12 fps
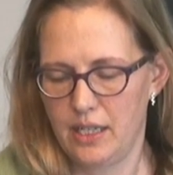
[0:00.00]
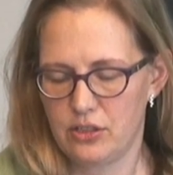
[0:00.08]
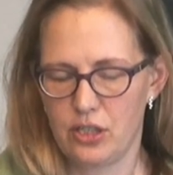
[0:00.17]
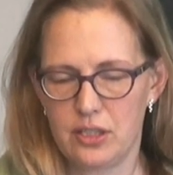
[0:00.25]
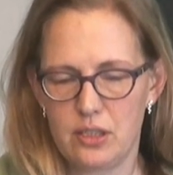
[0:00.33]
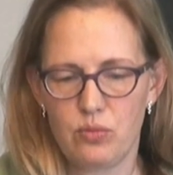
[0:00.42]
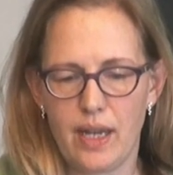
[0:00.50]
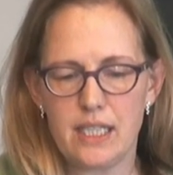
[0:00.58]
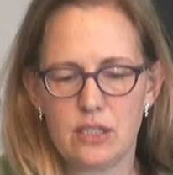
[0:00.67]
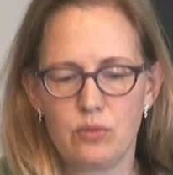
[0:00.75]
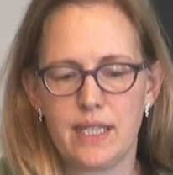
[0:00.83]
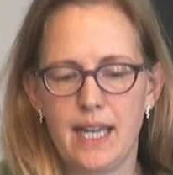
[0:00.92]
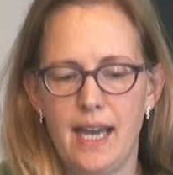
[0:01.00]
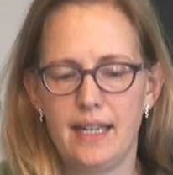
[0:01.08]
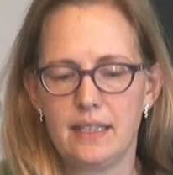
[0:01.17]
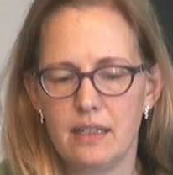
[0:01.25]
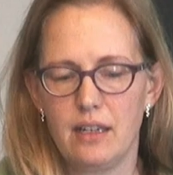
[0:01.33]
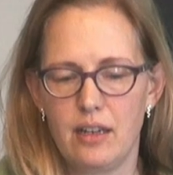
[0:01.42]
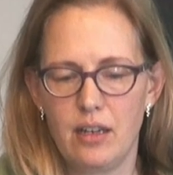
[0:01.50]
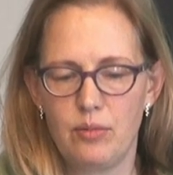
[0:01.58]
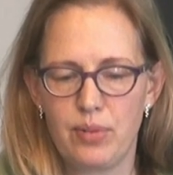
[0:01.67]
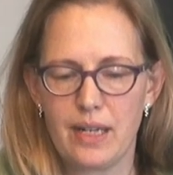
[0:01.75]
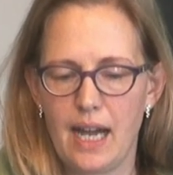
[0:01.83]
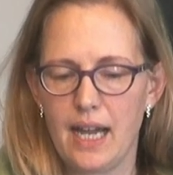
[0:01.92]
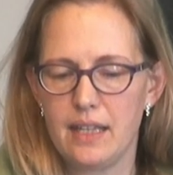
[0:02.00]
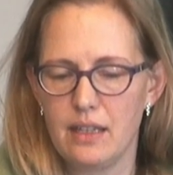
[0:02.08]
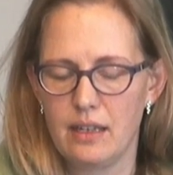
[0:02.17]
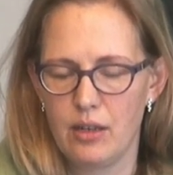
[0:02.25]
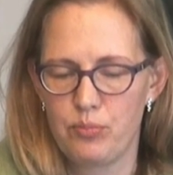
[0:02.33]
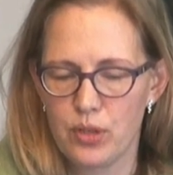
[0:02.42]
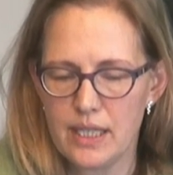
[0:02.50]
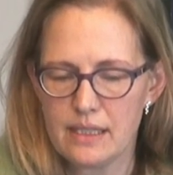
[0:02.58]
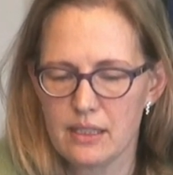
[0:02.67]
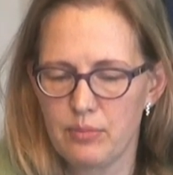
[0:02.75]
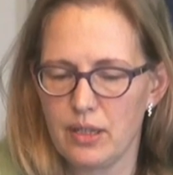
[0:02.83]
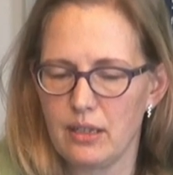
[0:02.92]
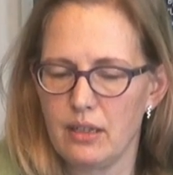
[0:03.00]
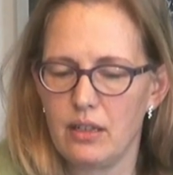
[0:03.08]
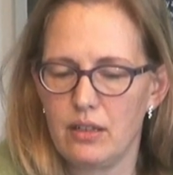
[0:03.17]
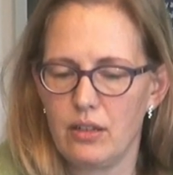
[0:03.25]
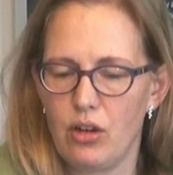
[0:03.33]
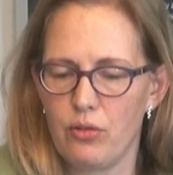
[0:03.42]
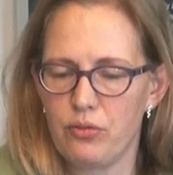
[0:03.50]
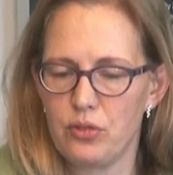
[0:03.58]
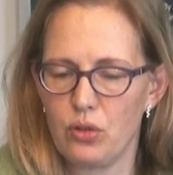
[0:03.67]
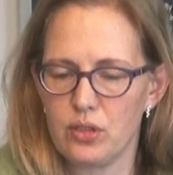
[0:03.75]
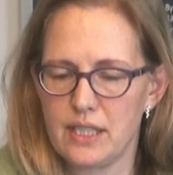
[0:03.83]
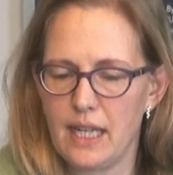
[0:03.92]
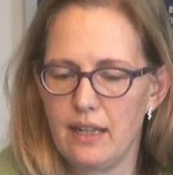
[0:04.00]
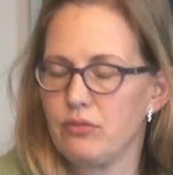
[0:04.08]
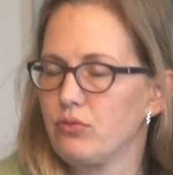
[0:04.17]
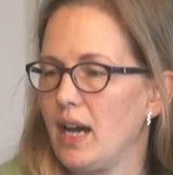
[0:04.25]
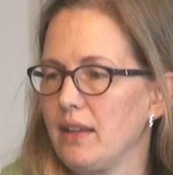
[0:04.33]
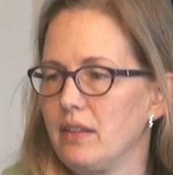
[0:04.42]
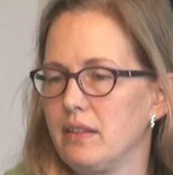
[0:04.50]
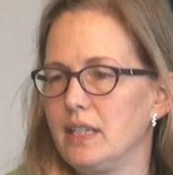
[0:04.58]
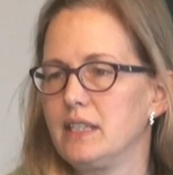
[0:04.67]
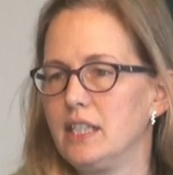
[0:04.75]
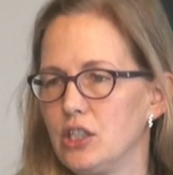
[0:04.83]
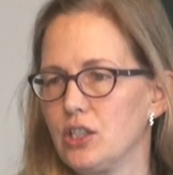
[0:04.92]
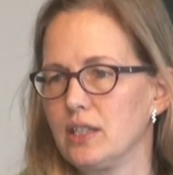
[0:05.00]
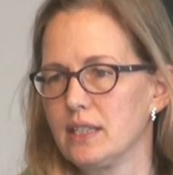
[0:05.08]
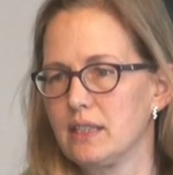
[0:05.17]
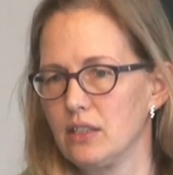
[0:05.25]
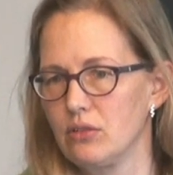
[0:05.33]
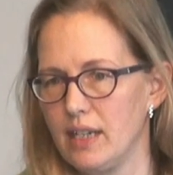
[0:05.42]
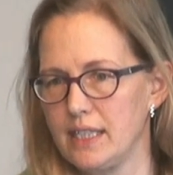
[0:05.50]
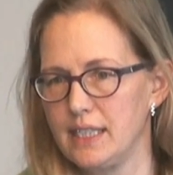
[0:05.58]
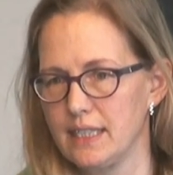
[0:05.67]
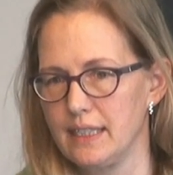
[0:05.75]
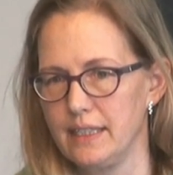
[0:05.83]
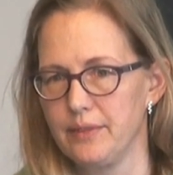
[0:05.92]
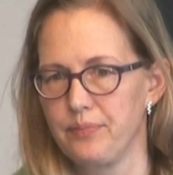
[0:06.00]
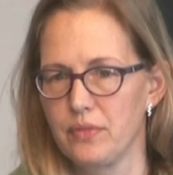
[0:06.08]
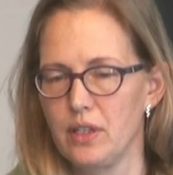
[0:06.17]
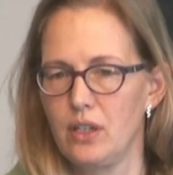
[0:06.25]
in certain ways we can apply a principle of no self rather than teaching it theoretically,